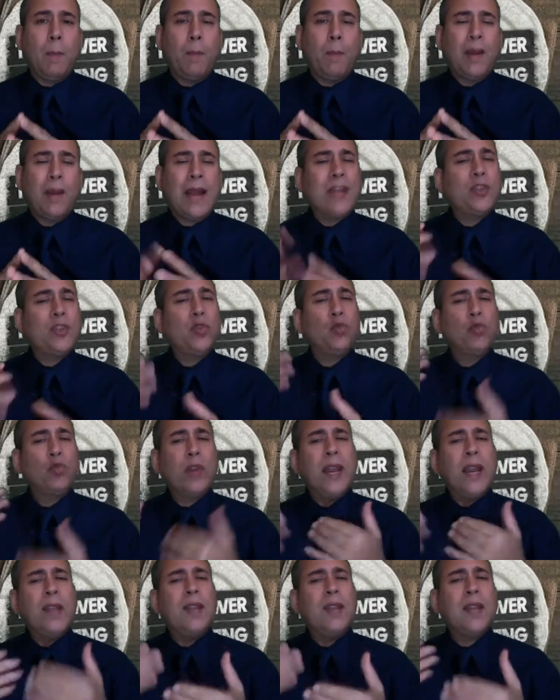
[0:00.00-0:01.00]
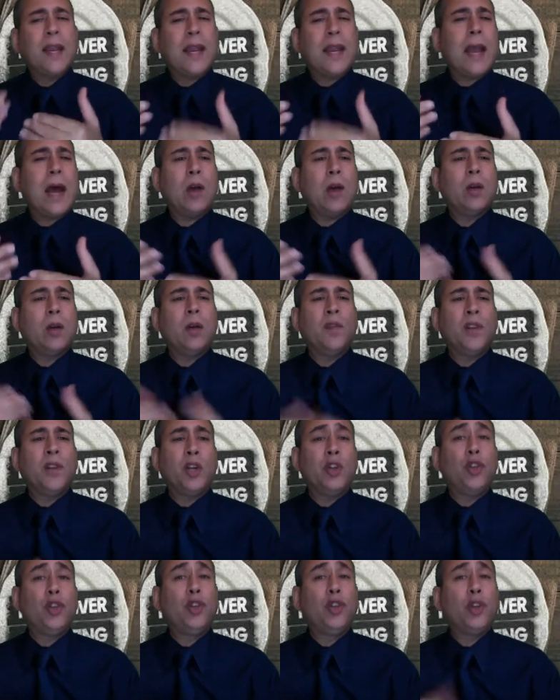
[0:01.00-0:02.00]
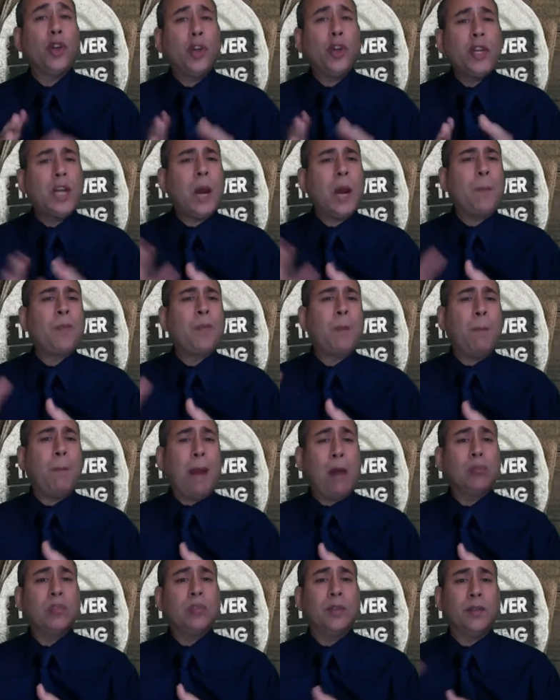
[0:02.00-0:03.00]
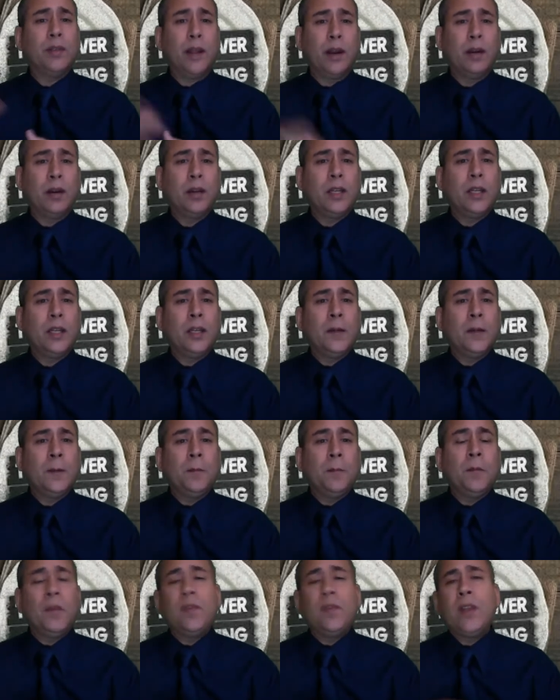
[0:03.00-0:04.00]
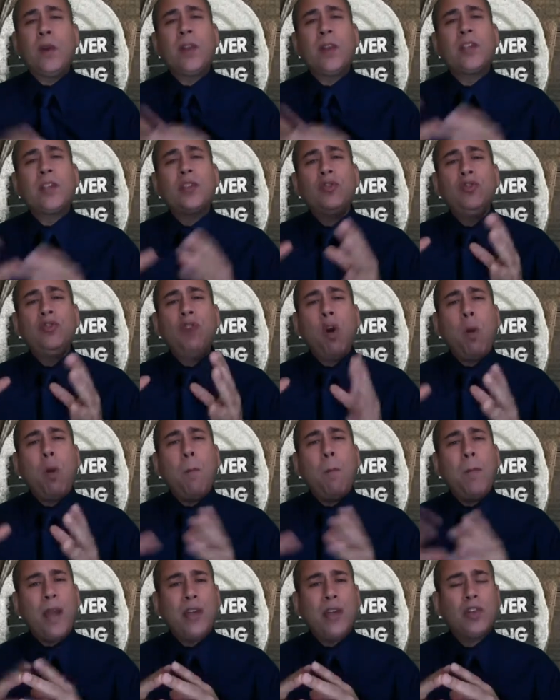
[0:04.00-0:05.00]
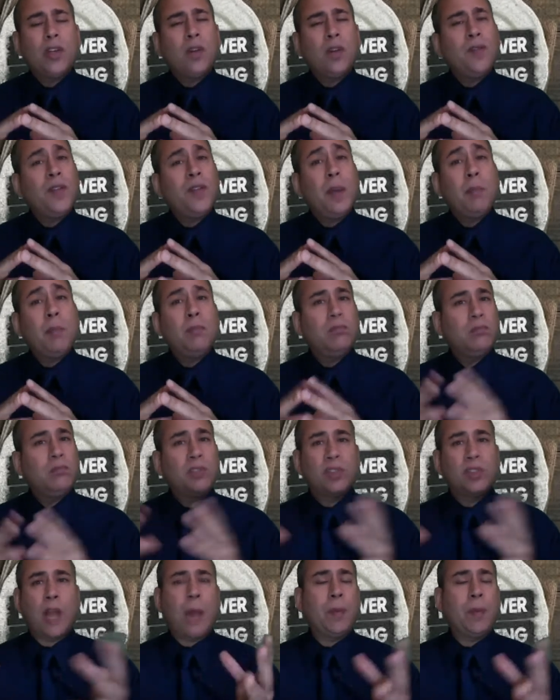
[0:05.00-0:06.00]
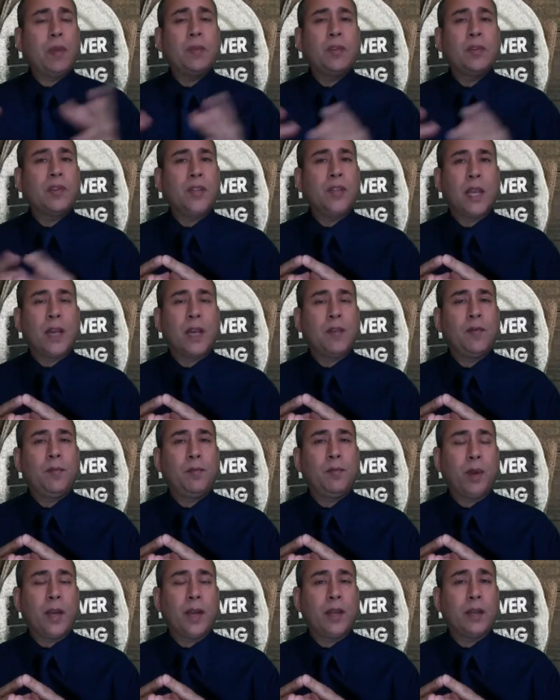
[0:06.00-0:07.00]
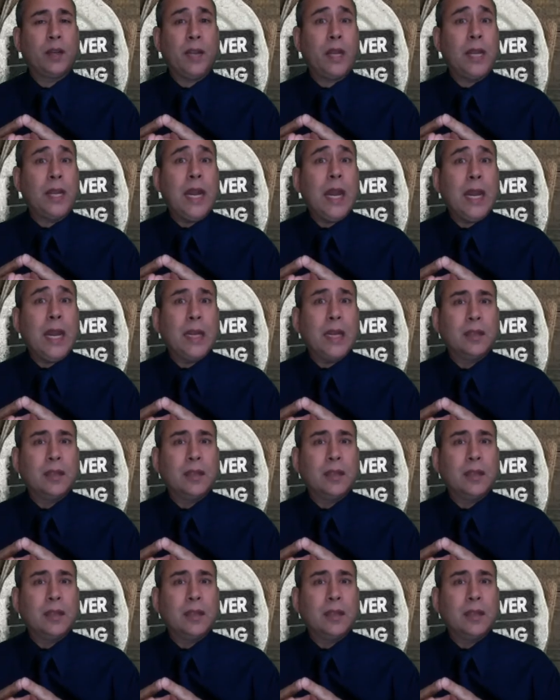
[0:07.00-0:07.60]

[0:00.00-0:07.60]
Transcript: but as you read the account of their journey up the mountain there, there is no mention of them stopping to take a break and eating.